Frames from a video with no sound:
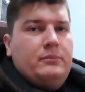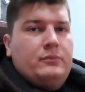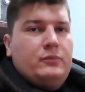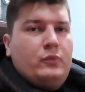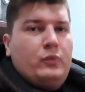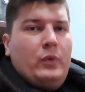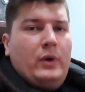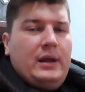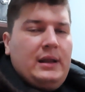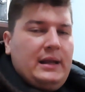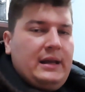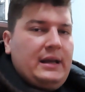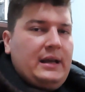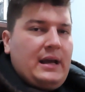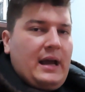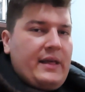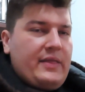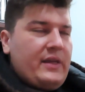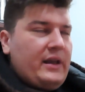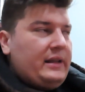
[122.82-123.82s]

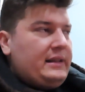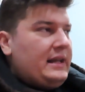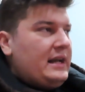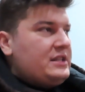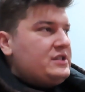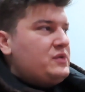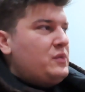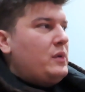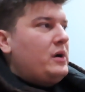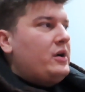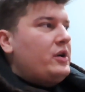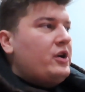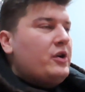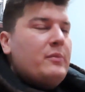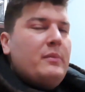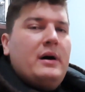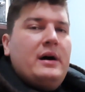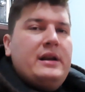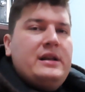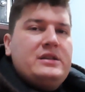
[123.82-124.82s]
Really, I think that's where your
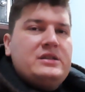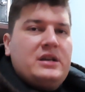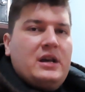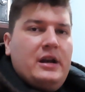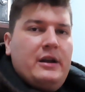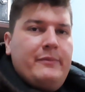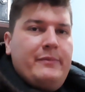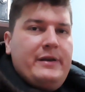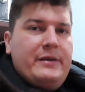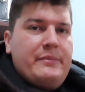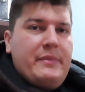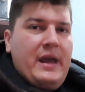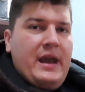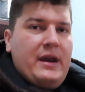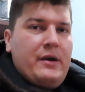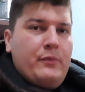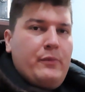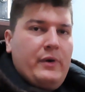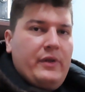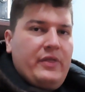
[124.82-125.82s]
money's going to be
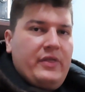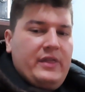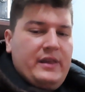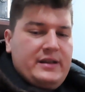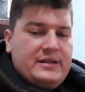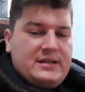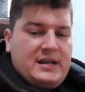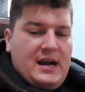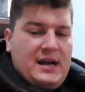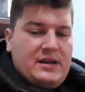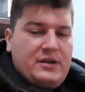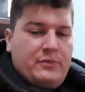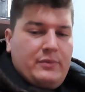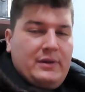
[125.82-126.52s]
made with these kind of